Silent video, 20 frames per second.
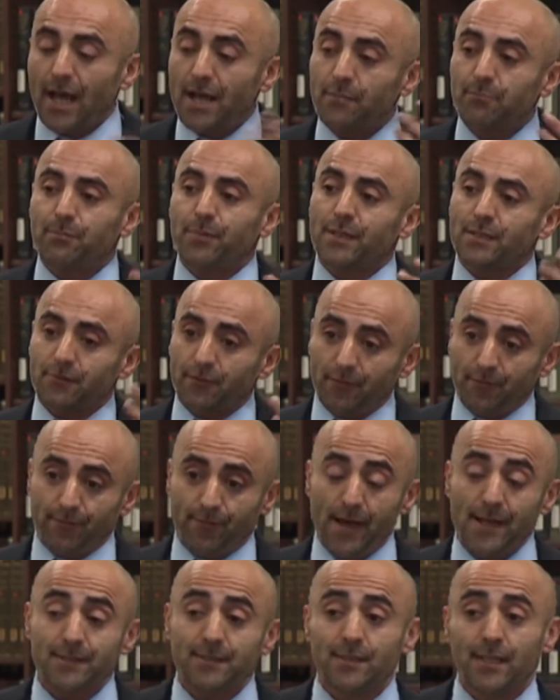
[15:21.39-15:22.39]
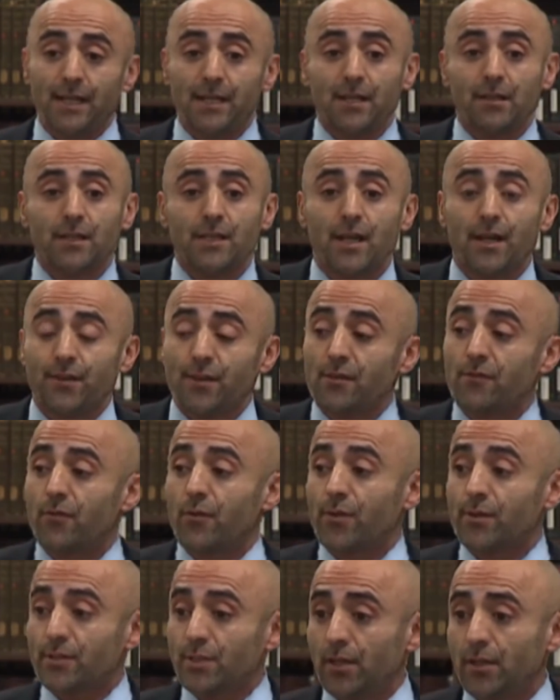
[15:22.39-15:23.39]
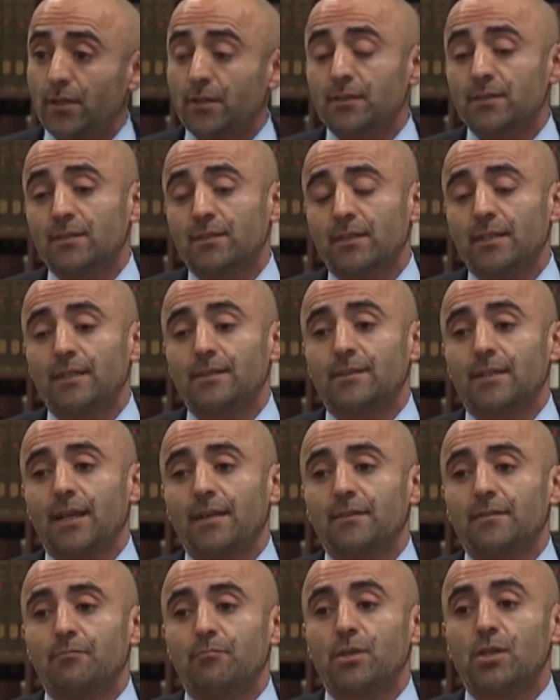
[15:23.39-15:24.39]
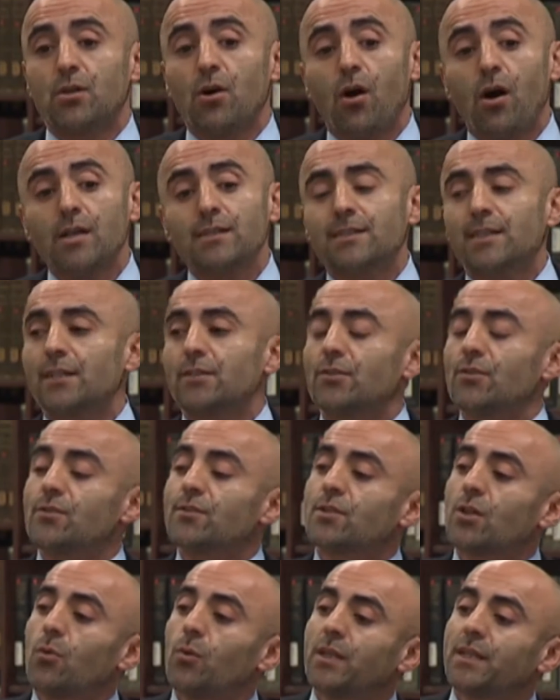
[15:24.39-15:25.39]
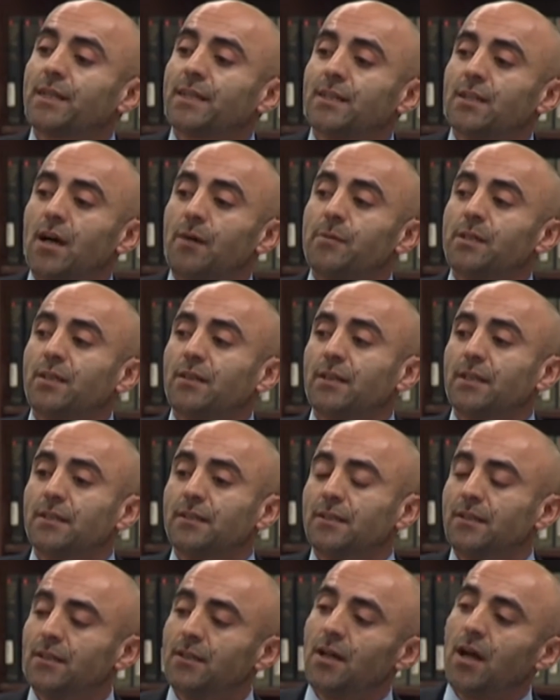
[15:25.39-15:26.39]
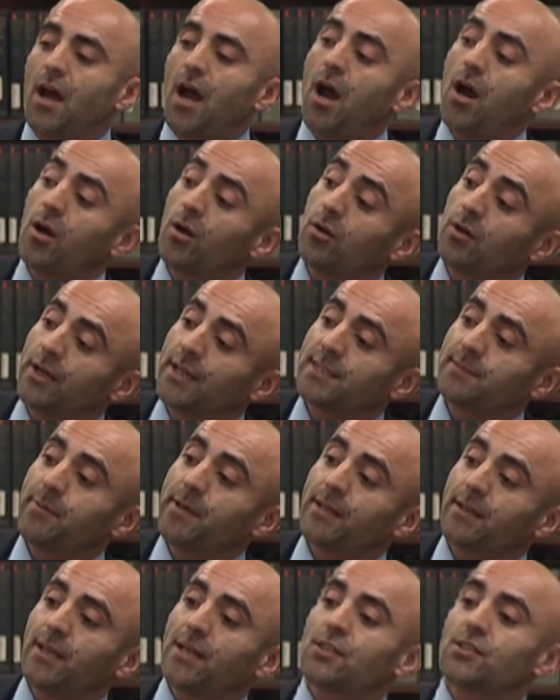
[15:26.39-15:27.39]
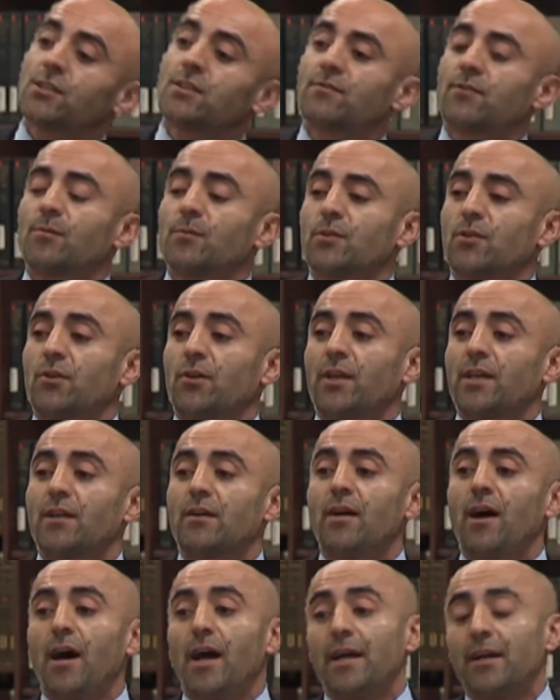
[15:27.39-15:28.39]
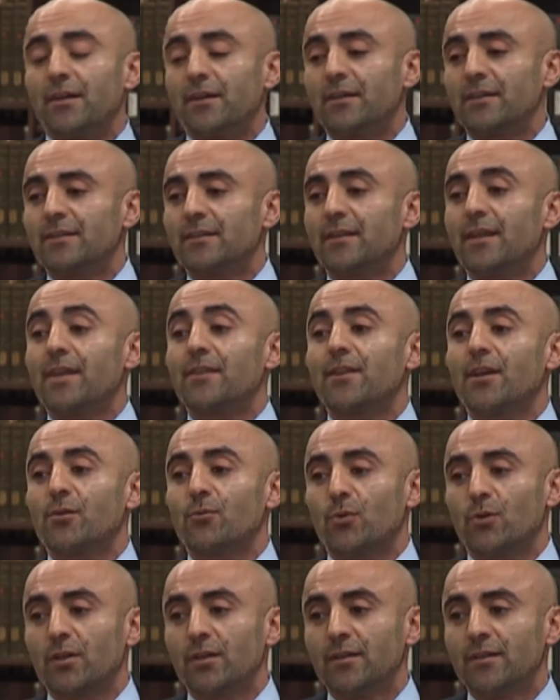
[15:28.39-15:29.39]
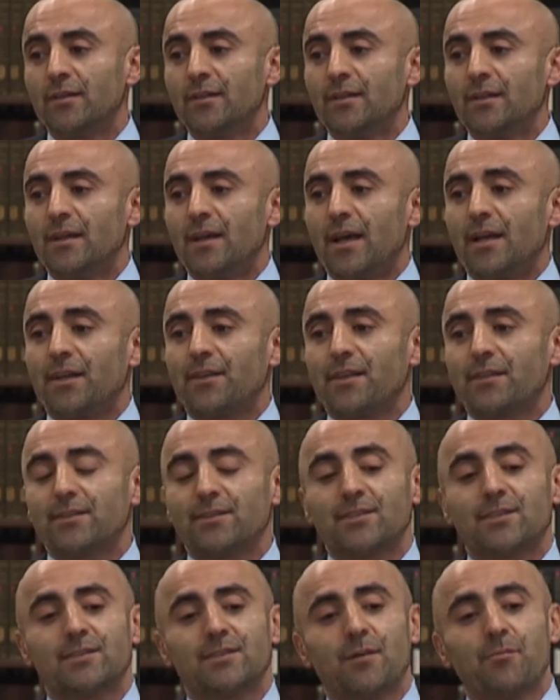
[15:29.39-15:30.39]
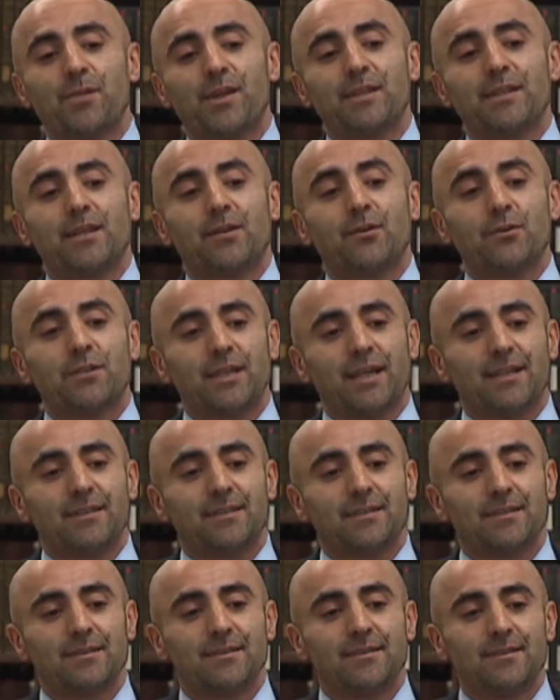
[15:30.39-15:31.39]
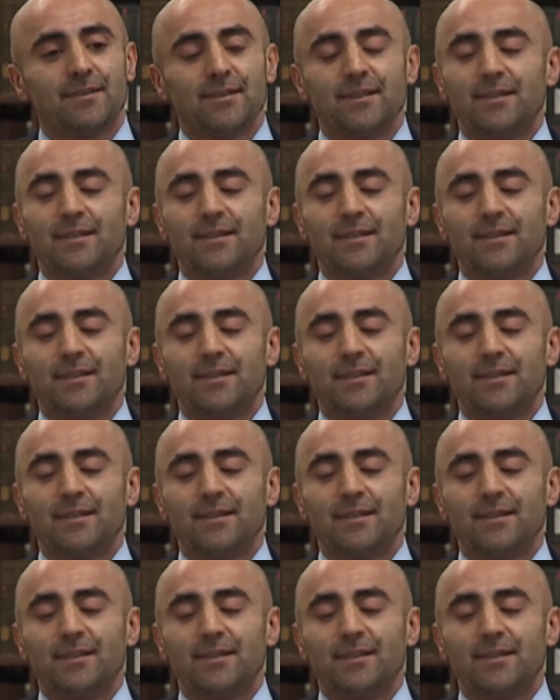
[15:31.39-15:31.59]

Uh, but fascinatingly, I think, for the Turks is that because they're doing so well economically, our expectations from Turkey are higher than they were. And I think this is something they don't get.